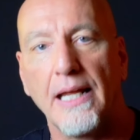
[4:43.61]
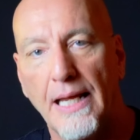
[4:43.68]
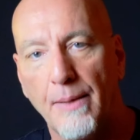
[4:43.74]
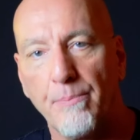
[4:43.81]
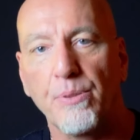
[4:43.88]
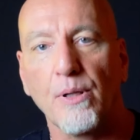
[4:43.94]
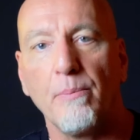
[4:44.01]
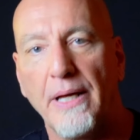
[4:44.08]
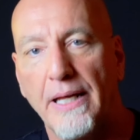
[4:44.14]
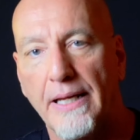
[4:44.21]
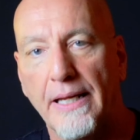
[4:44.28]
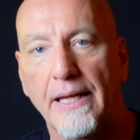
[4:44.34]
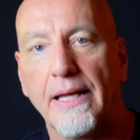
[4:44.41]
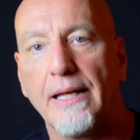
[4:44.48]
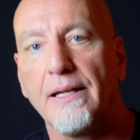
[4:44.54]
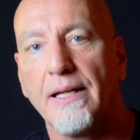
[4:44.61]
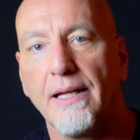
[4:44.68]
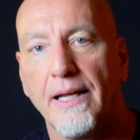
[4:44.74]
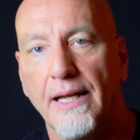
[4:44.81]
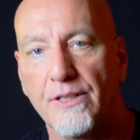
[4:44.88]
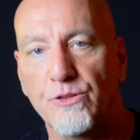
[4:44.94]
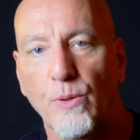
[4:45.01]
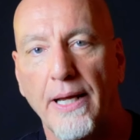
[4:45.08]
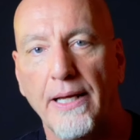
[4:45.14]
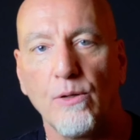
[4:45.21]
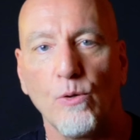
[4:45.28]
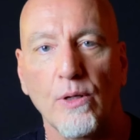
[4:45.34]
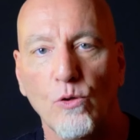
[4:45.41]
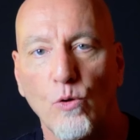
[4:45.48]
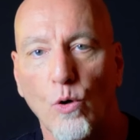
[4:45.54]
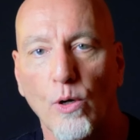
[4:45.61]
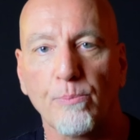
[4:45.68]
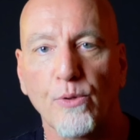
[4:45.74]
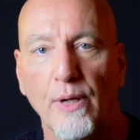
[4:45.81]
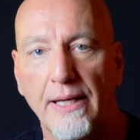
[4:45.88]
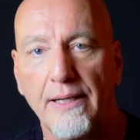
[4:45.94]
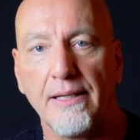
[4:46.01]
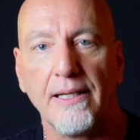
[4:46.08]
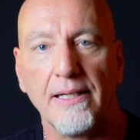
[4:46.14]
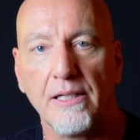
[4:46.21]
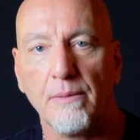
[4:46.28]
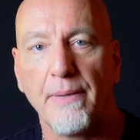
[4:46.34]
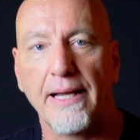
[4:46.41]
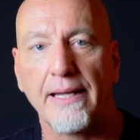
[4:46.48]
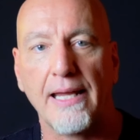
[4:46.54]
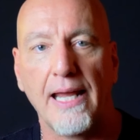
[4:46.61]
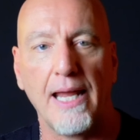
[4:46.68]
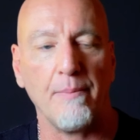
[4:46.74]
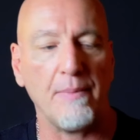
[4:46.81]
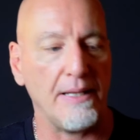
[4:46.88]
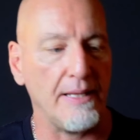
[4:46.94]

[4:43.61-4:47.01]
implementing it and try to incorporate it into my game.